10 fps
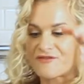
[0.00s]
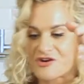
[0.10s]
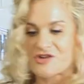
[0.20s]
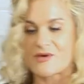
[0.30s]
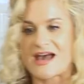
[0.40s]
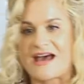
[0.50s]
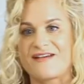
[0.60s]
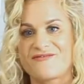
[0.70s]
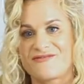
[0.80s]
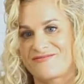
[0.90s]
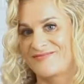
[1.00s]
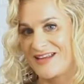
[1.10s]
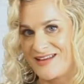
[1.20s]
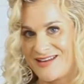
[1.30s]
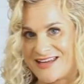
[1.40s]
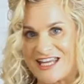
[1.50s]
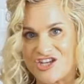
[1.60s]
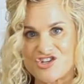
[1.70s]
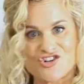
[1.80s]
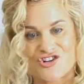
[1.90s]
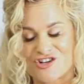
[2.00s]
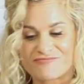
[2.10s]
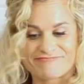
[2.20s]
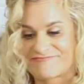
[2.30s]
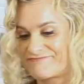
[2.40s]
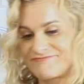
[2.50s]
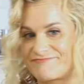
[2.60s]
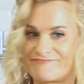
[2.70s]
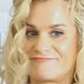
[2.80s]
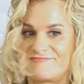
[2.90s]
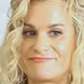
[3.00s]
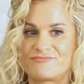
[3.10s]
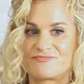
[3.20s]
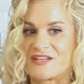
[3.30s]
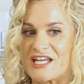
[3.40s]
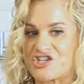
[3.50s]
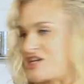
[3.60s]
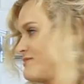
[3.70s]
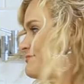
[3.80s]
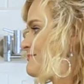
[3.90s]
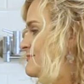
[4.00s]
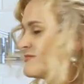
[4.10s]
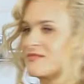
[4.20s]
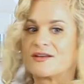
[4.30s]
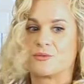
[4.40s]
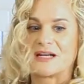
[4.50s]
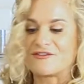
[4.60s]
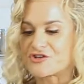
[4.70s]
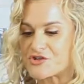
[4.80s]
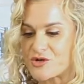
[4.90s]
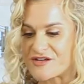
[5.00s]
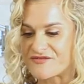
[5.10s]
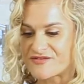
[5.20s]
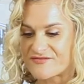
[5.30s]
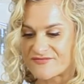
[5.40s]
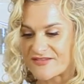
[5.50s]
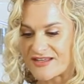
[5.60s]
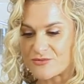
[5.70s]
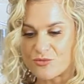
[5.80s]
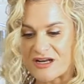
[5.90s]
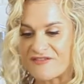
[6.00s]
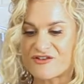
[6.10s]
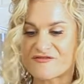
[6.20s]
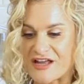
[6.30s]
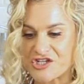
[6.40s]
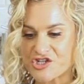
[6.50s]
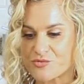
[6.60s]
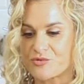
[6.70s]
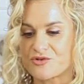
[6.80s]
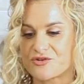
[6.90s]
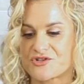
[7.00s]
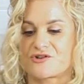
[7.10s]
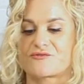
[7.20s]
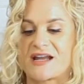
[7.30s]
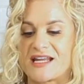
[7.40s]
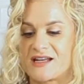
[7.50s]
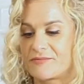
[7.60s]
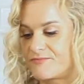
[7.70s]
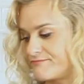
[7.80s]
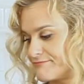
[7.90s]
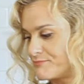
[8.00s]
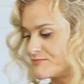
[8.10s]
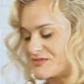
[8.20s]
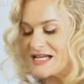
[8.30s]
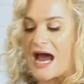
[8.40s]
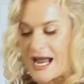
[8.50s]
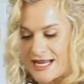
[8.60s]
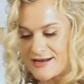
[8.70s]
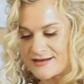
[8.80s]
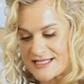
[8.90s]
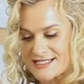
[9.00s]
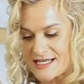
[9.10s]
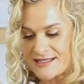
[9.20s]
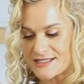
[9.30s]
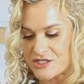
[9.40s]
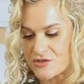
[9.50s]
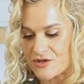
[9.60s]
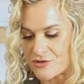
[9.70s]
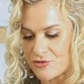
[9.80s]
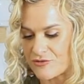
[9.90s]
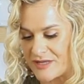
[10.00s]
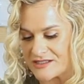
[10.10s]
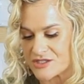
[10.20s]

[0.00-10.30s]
you have in your kitchen. Whatever vegetables are ready to die, in a sense, you can throw them in.